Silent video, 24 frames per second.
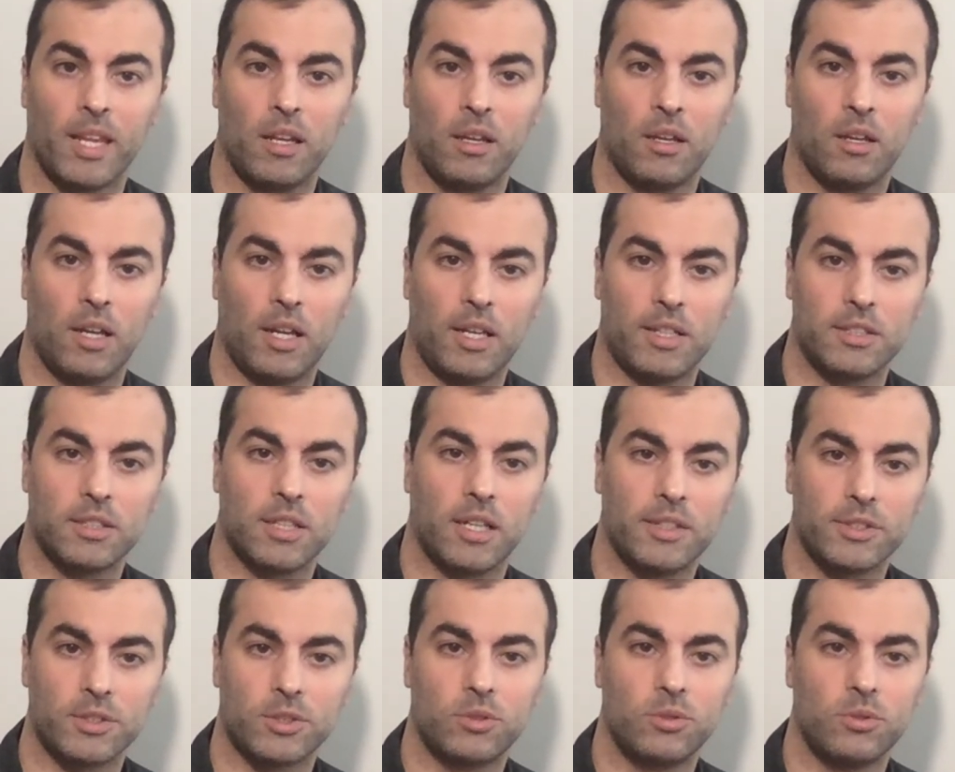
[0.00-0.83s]
And
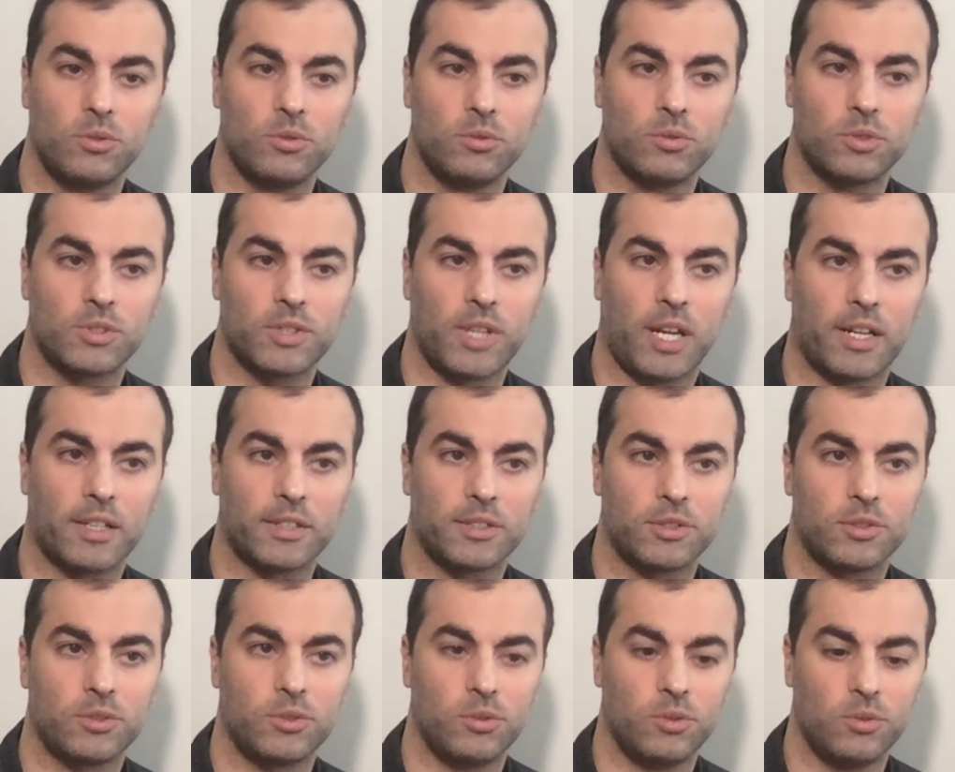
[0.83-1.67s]
as you start
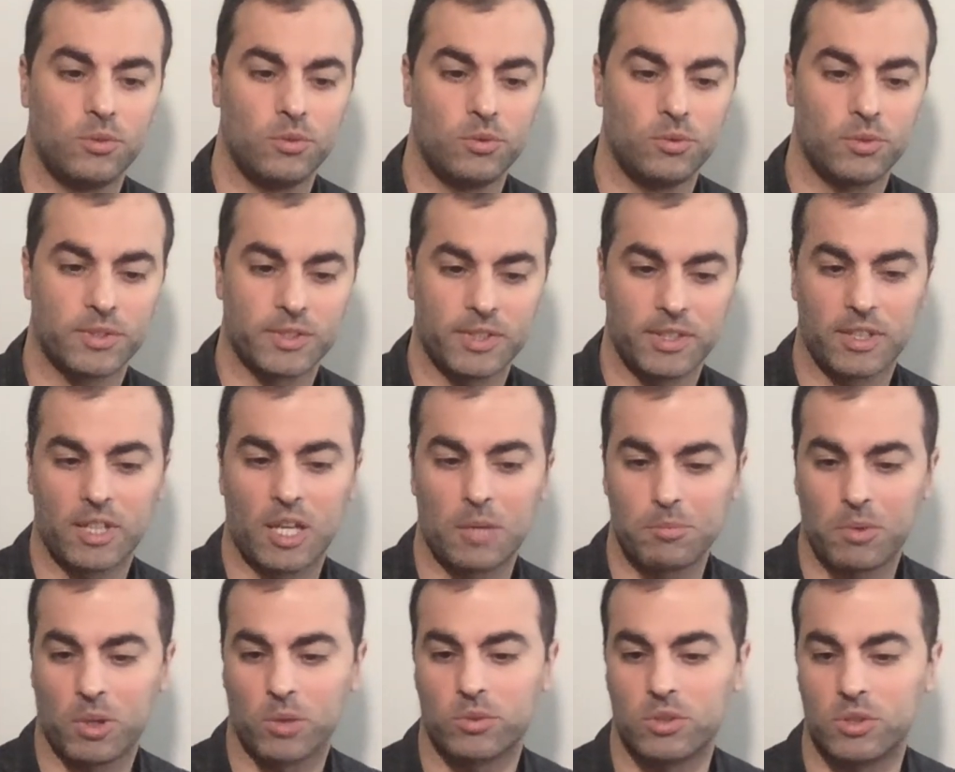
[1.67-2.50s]
to think
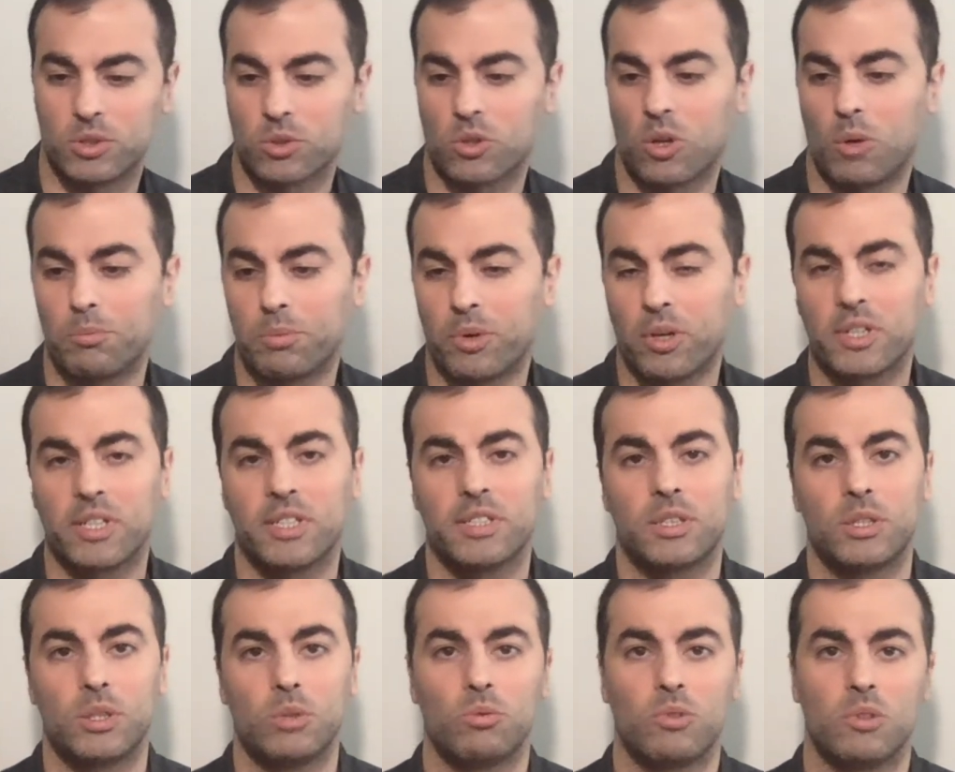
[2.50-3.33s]
about each component,
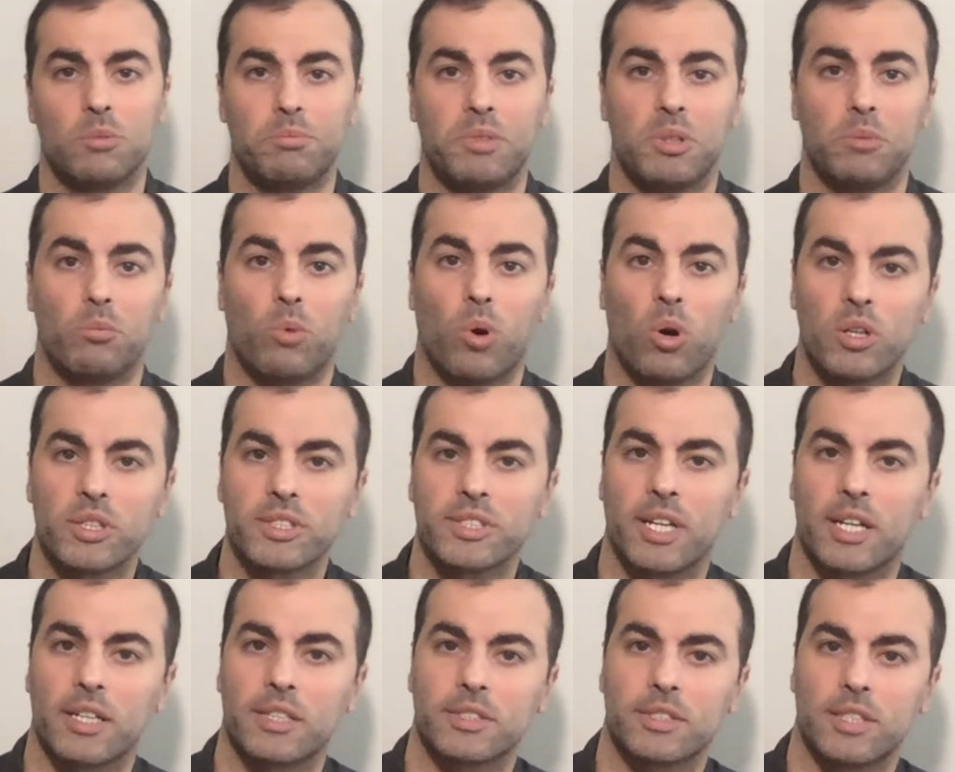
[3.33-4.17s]
you will be more
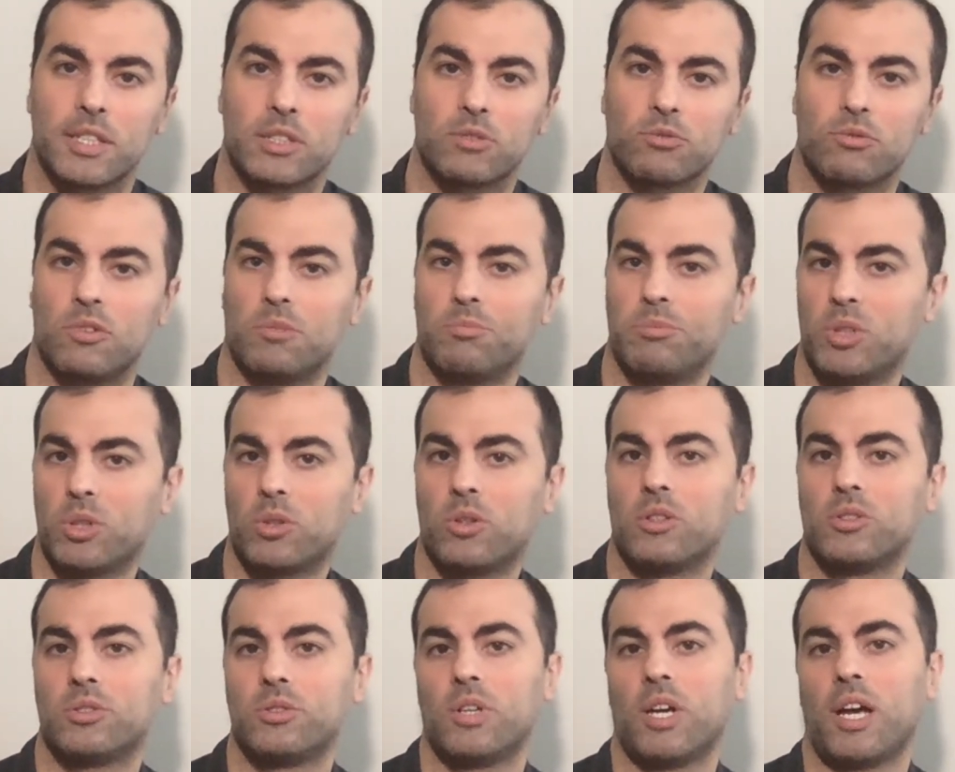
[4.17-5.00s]
successful
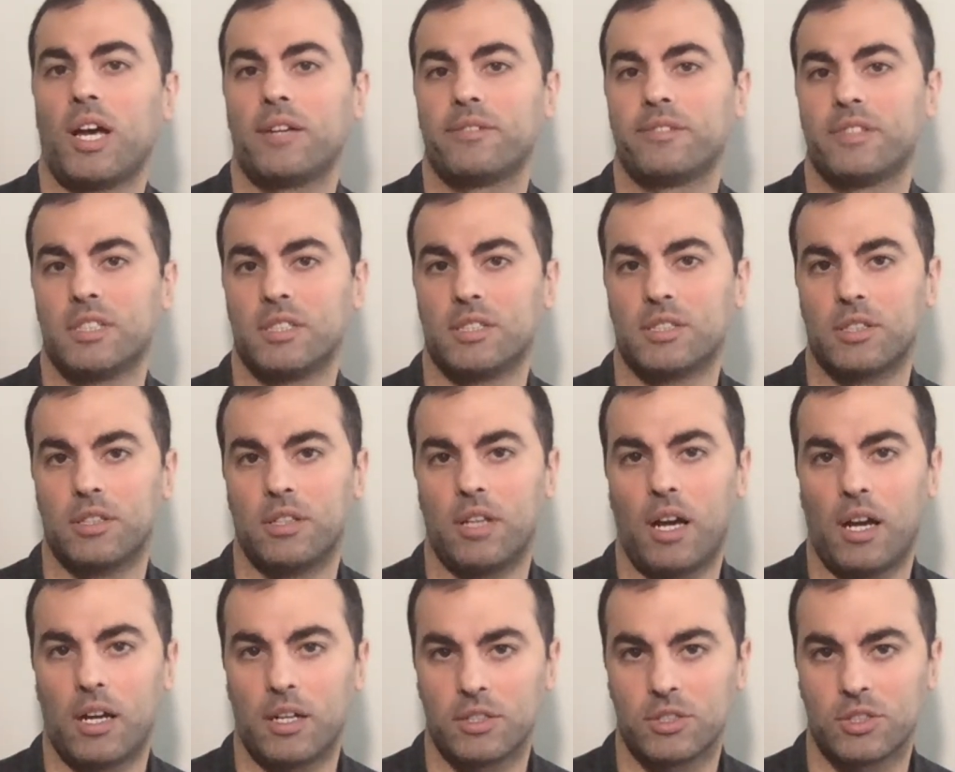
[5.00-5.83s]
because you have this
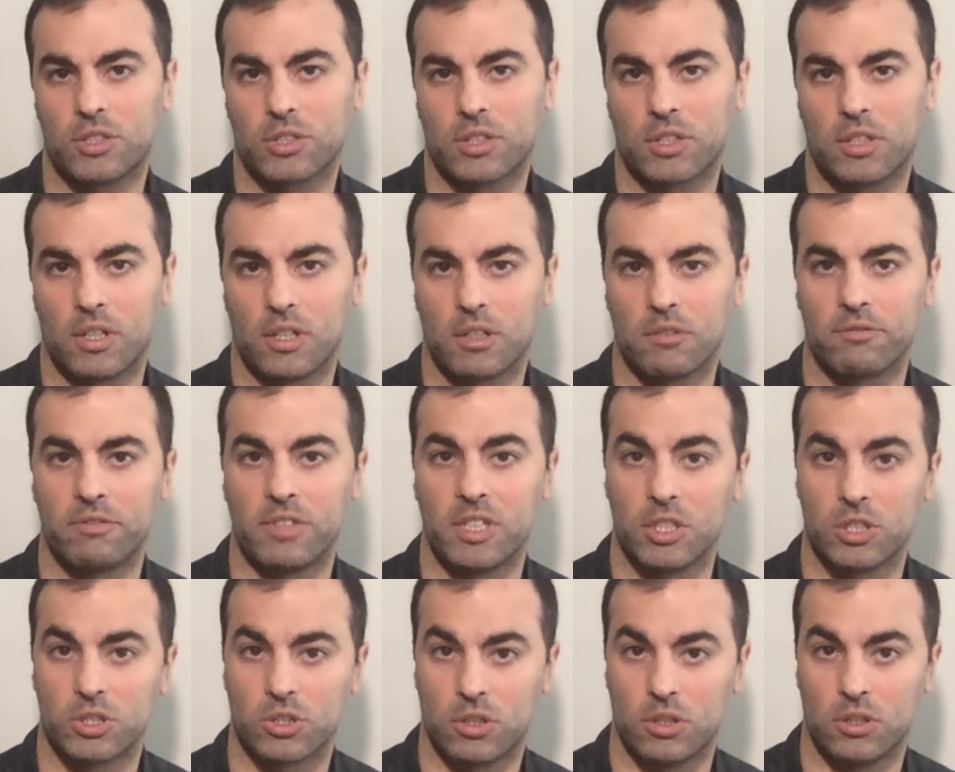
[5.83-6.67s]
large scale
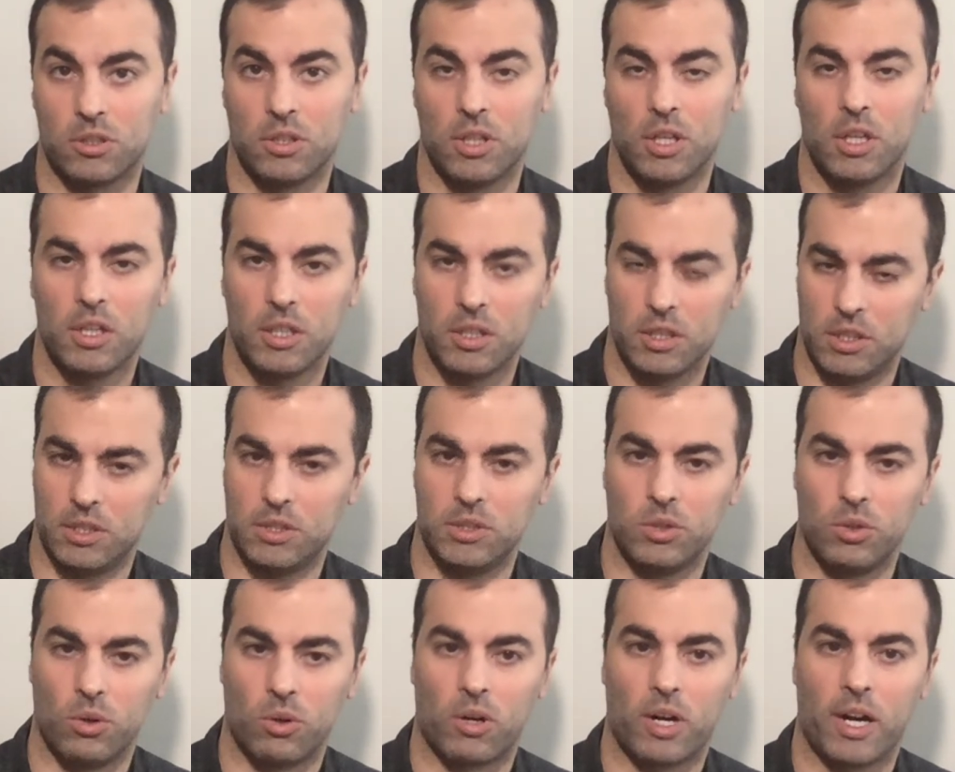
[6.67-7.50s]
vision in
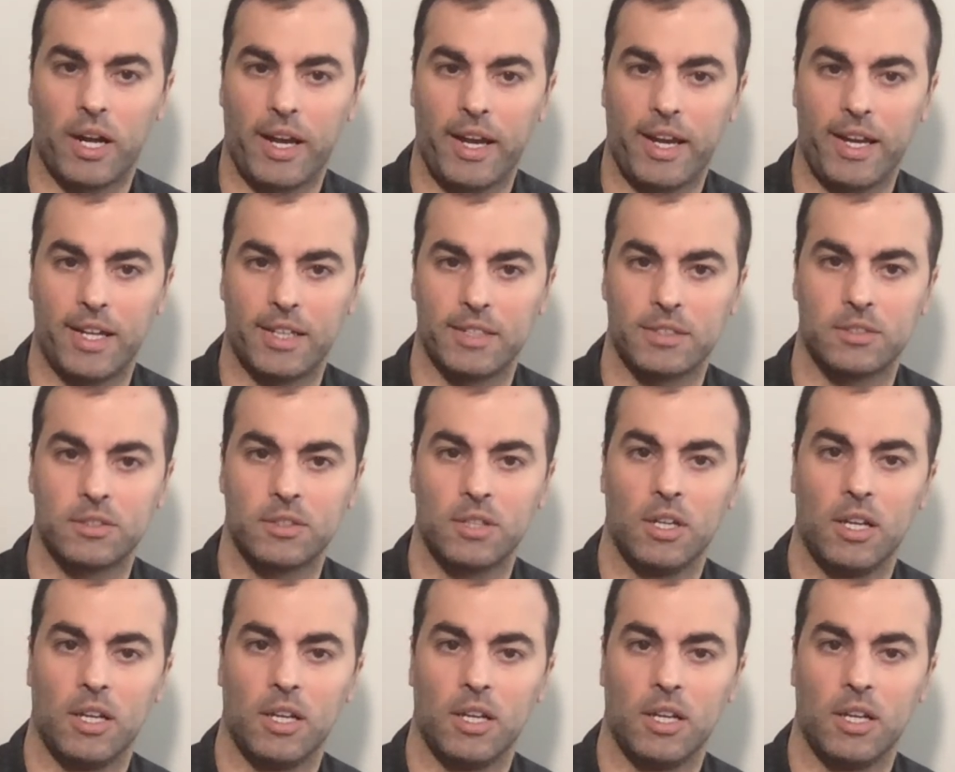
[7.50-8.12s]
your head.